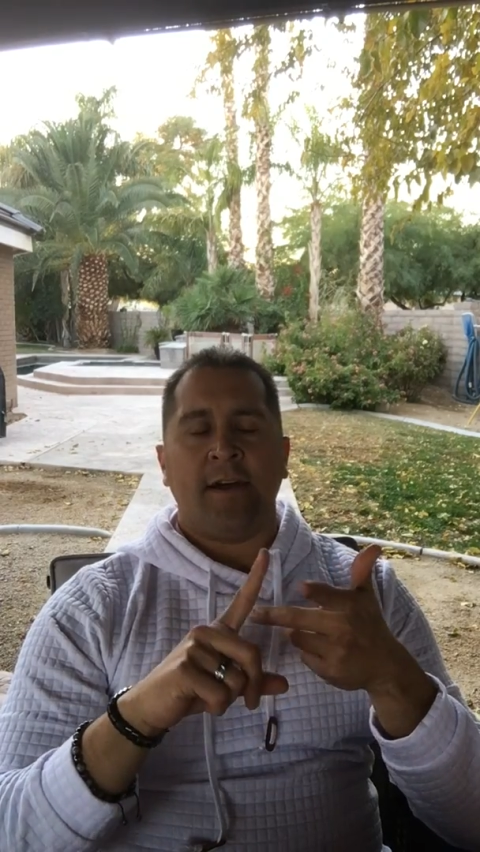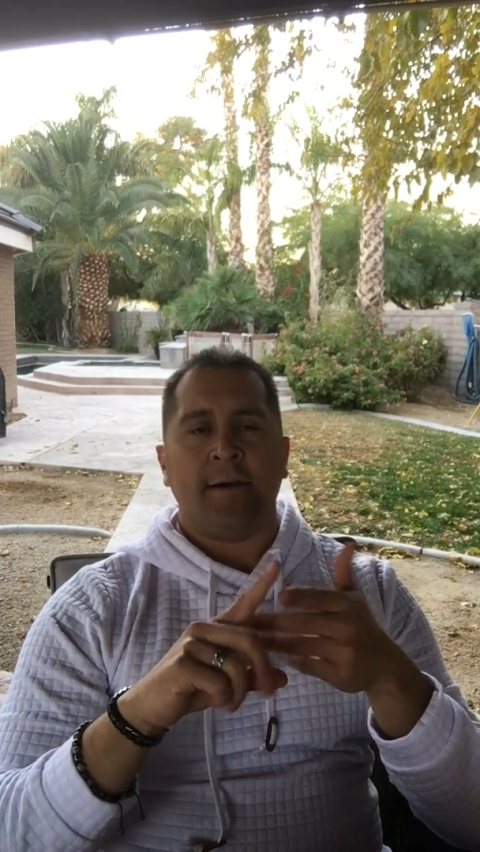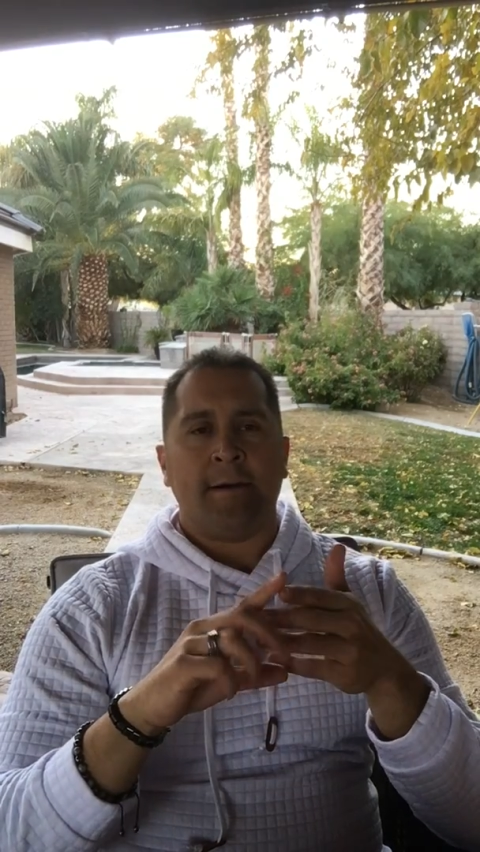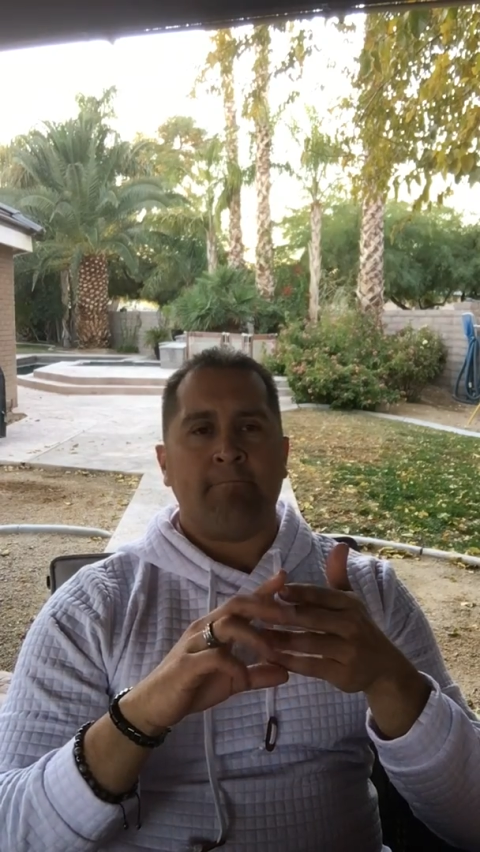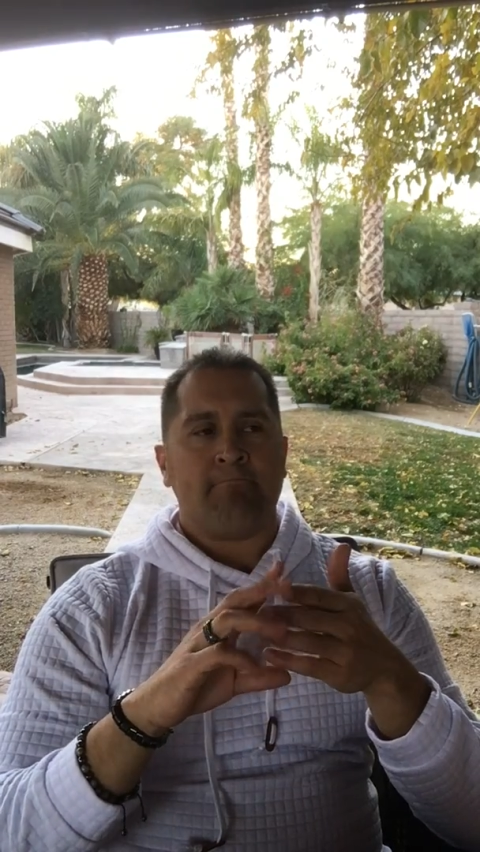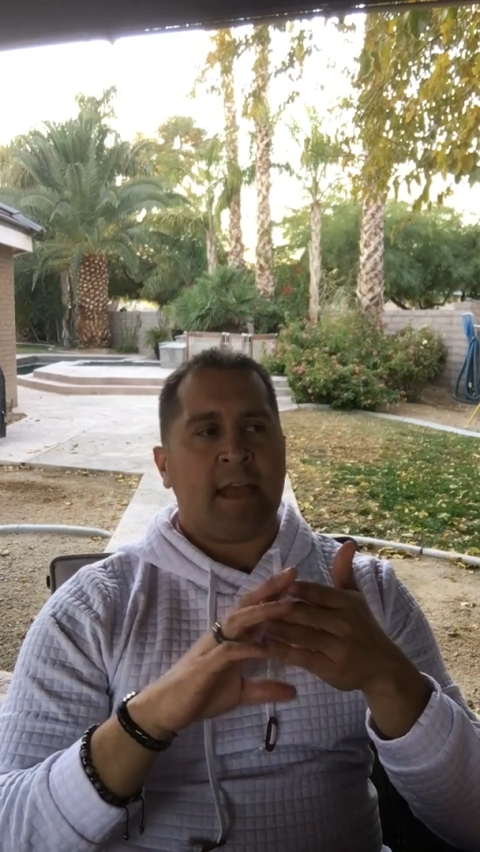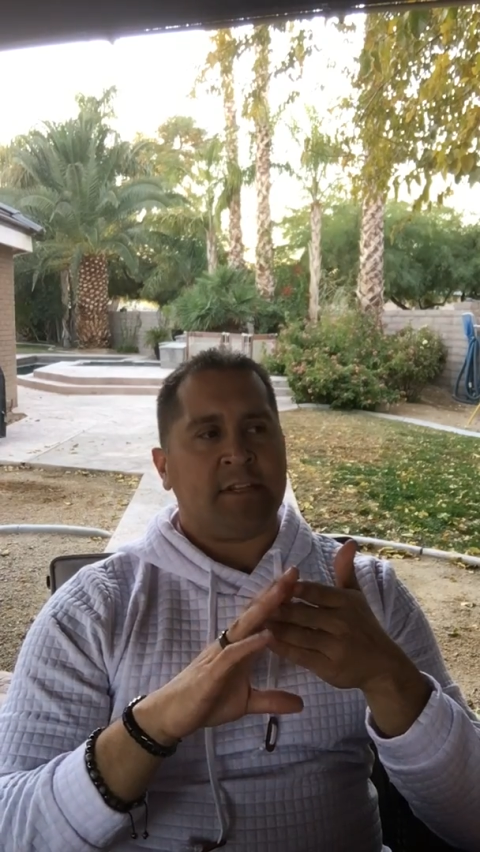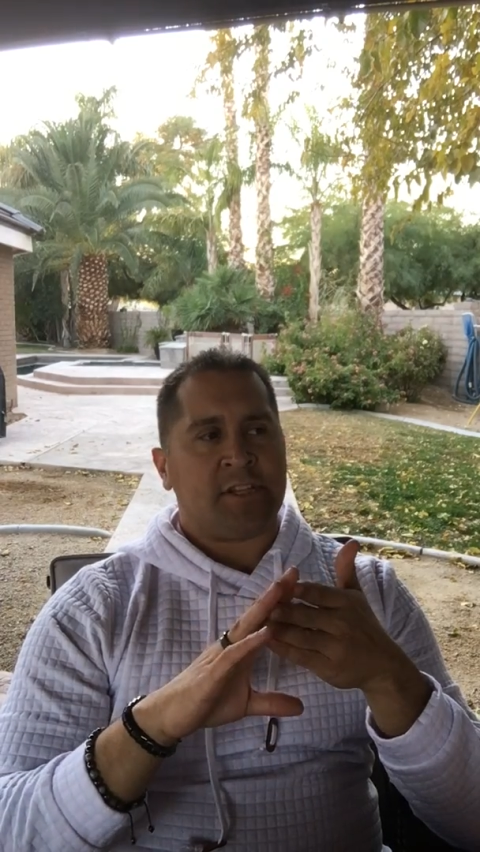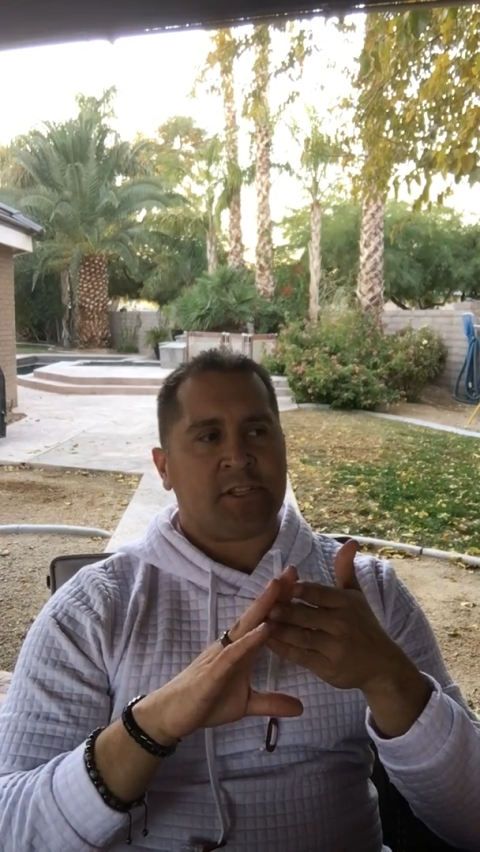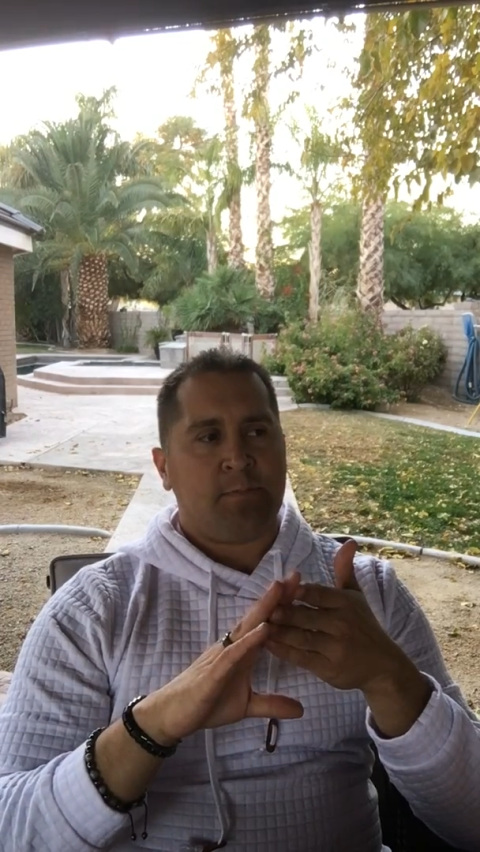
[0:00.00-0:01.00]

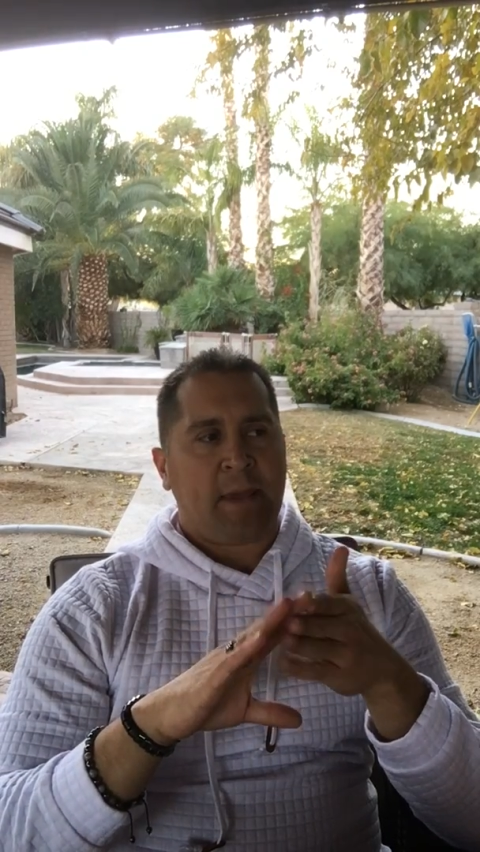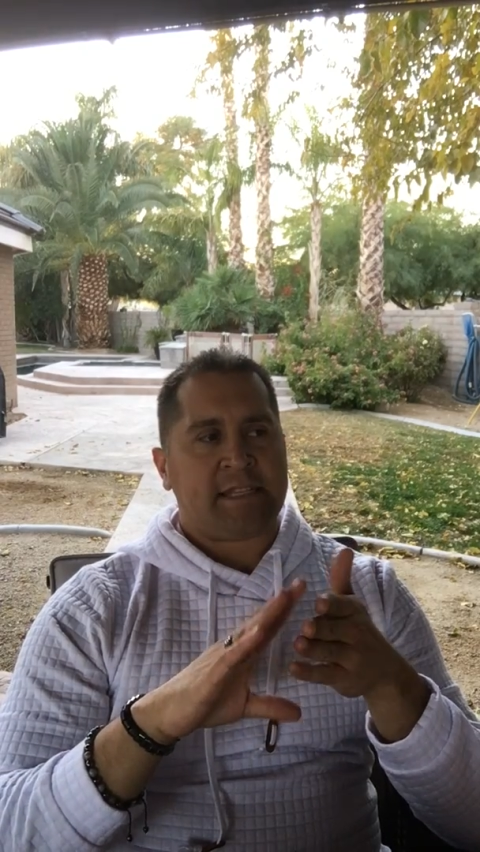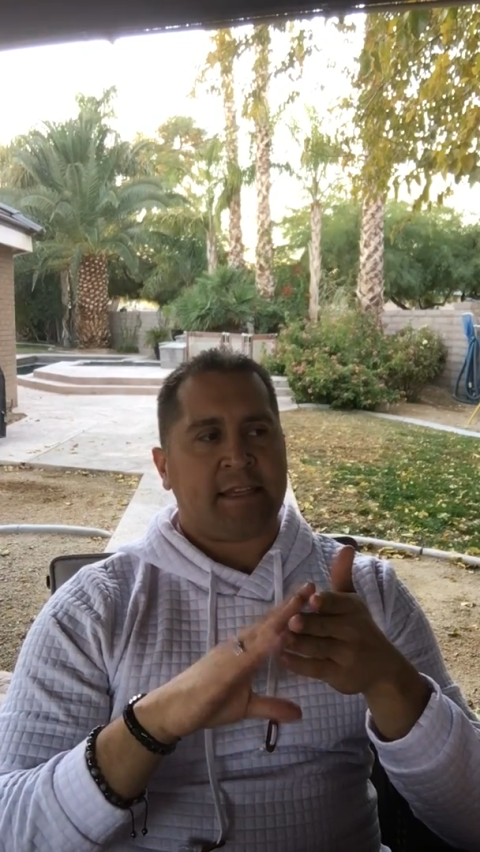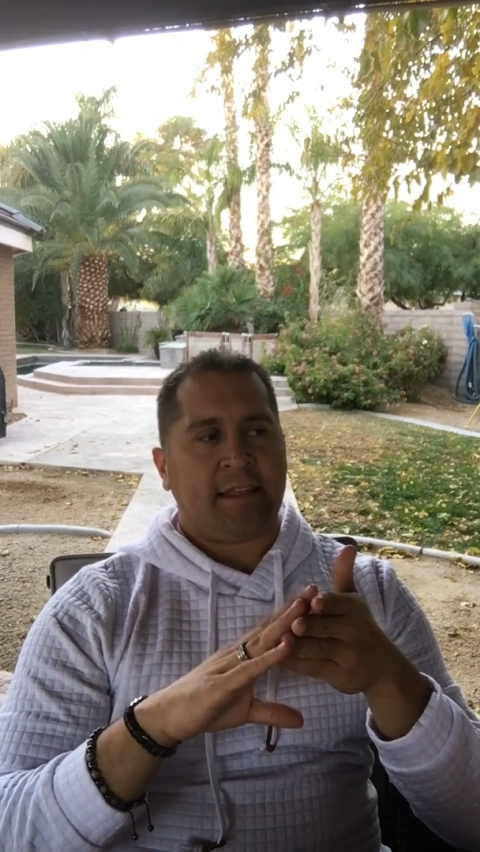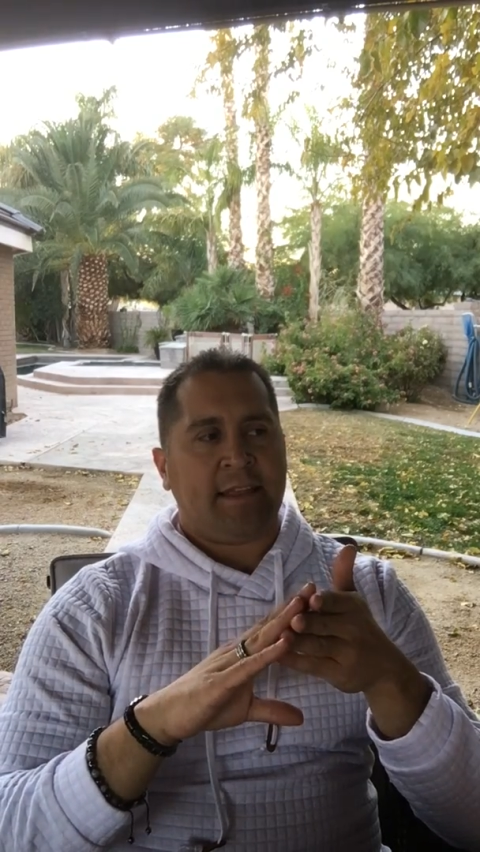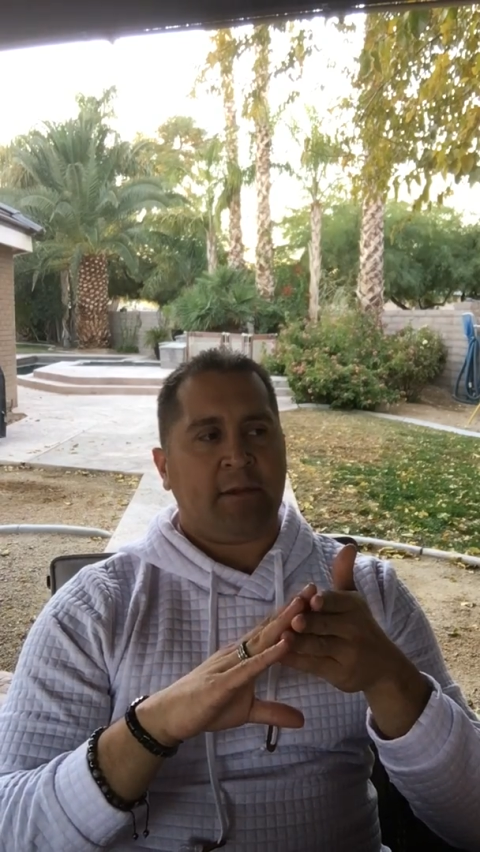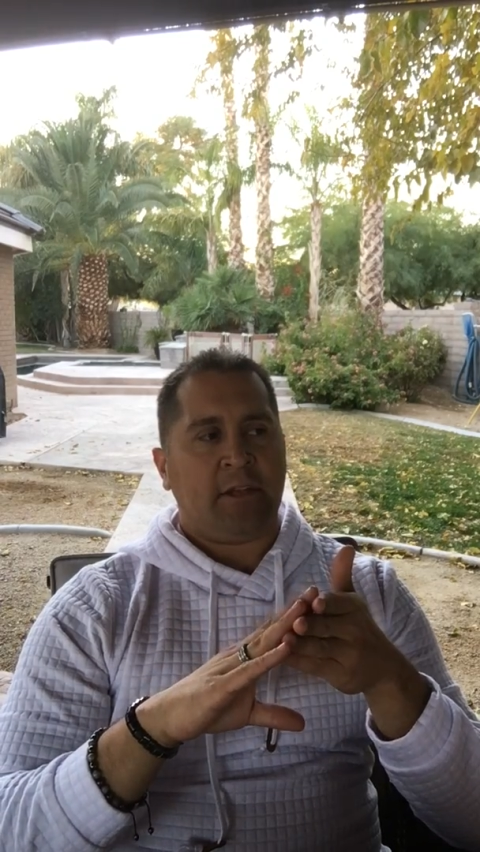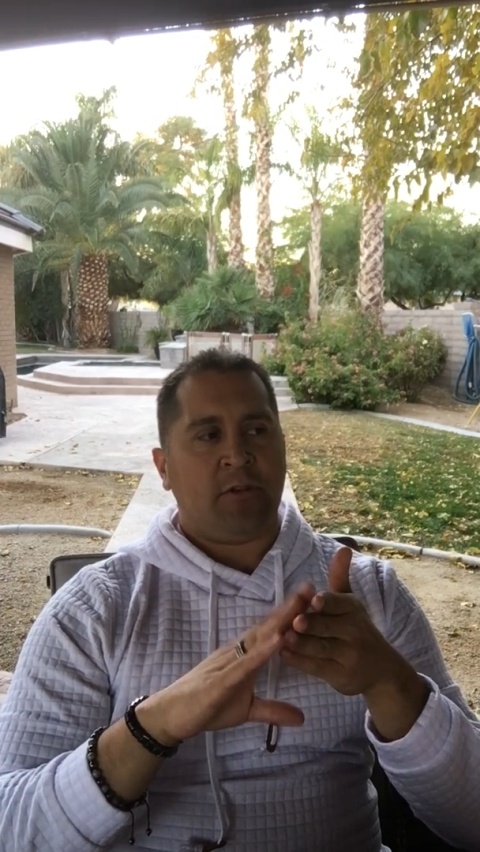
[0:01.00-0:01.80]
And just basically,